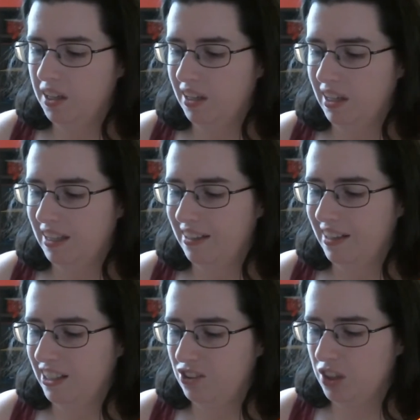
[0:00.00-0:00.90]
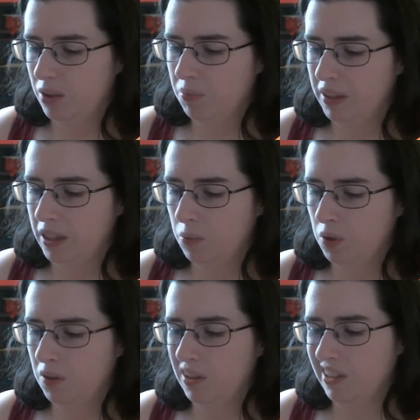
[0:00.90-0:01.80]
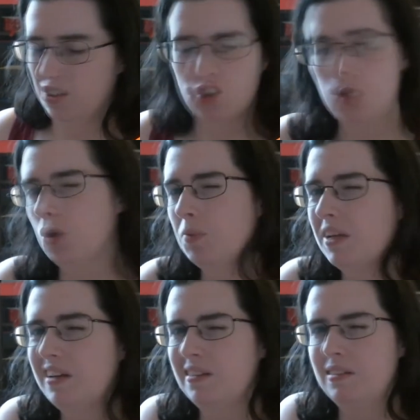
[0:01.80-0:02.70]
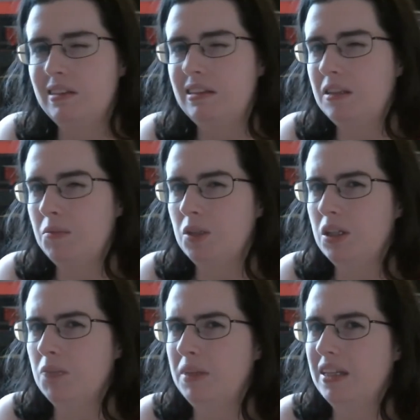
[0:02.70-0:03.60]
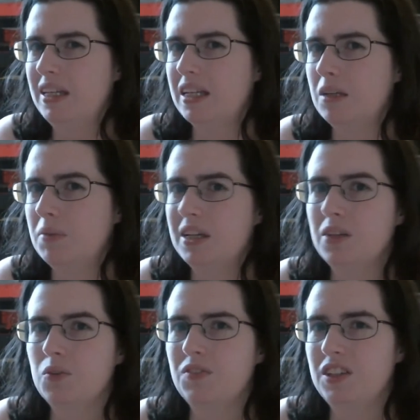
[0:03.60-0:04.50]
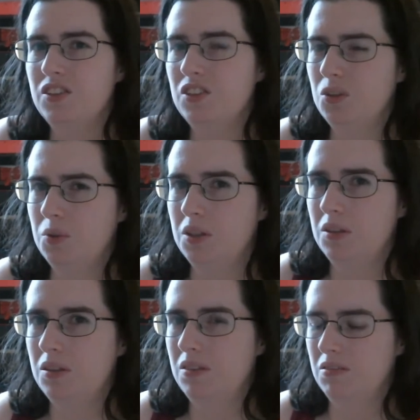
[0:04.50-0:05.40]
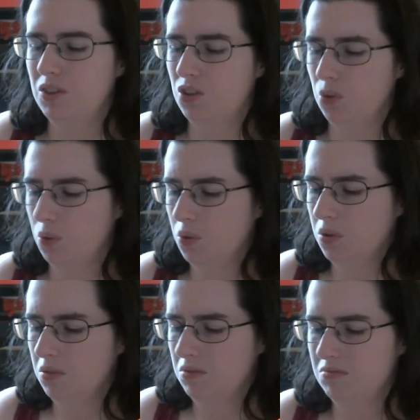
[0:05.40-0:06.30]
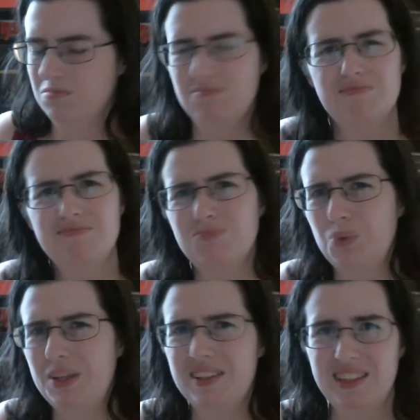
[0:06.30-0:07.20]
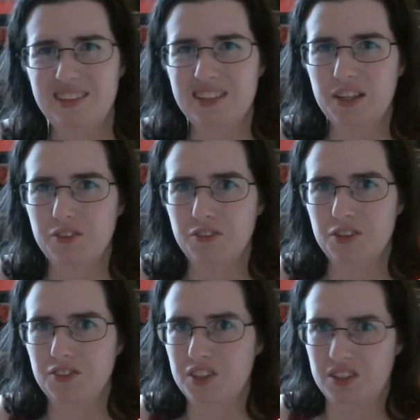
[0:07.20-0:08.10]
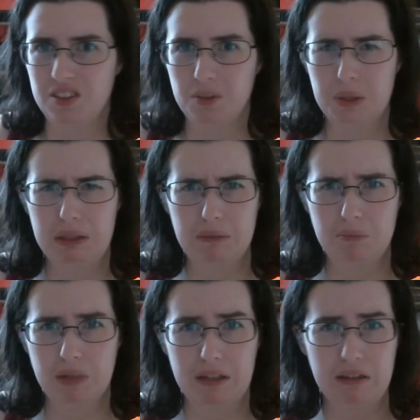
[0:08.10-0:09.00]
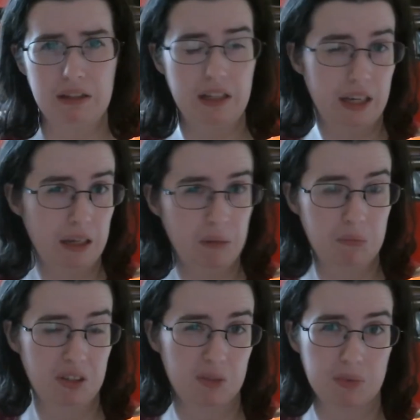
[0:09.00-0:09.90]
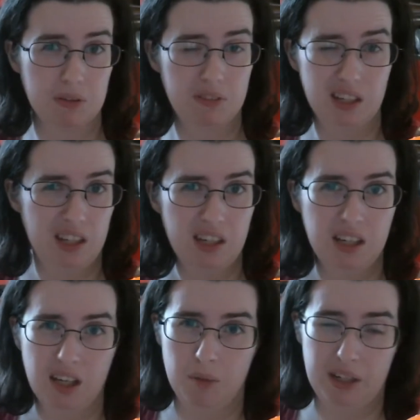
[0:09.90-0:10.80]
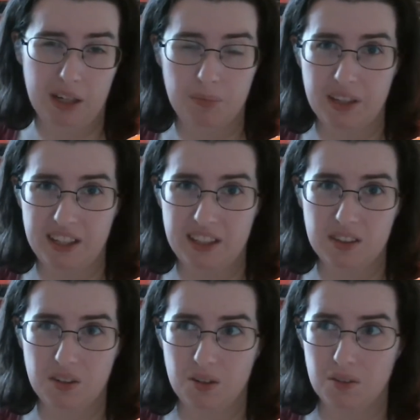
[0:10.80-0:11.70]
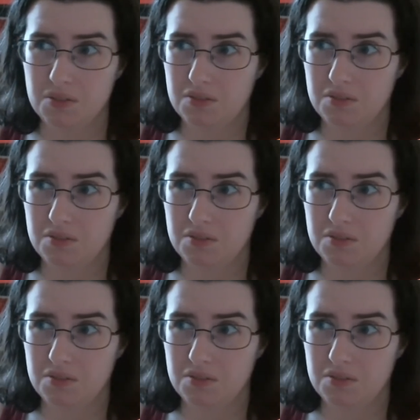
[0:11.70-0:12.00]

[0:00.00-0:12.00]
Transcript: And I tried playing one, and the scroll button seemed a little bit laggy, but I don't know if that's to do with the scroll wheel itself, or if it's to do with my game, because I played it on